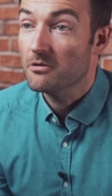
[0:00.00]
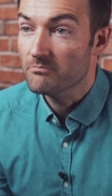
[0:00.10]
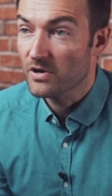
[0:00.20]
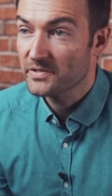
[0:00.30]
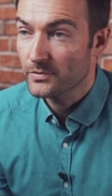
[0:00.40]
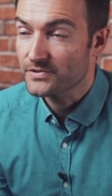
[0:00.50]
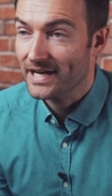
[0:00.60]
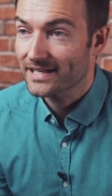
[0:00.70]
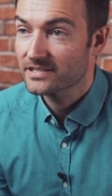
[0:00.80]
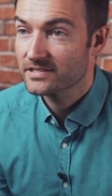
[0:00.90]
multiple
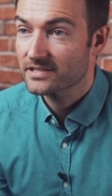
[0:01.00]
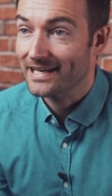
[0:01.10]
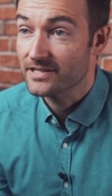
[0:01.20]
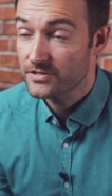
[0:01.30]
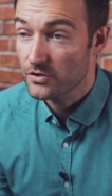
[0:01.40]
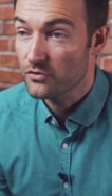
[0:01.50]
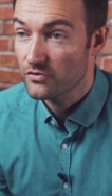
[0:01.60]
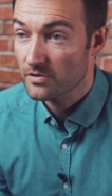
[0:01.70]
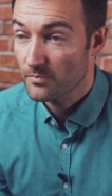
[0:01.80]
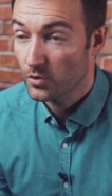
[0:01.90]
tasks and do
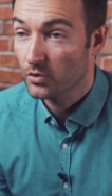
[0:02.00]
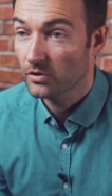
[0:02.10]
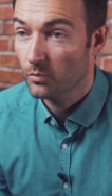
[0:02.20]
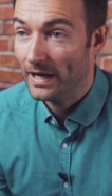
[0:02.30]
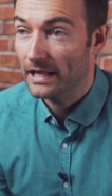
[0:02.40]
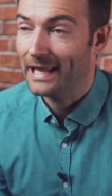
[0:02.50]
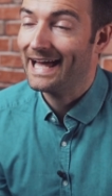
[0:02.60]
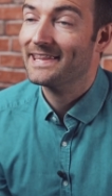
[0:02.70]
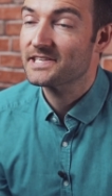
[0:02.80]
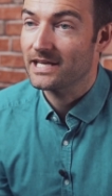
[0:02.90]
them all well
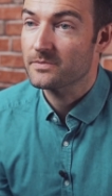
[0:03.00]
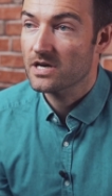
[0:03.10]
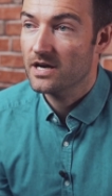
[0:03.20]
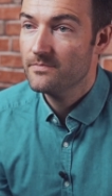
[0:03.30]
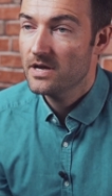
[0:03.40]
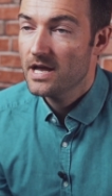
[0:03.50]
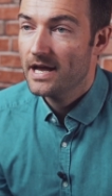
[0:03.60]
at the same time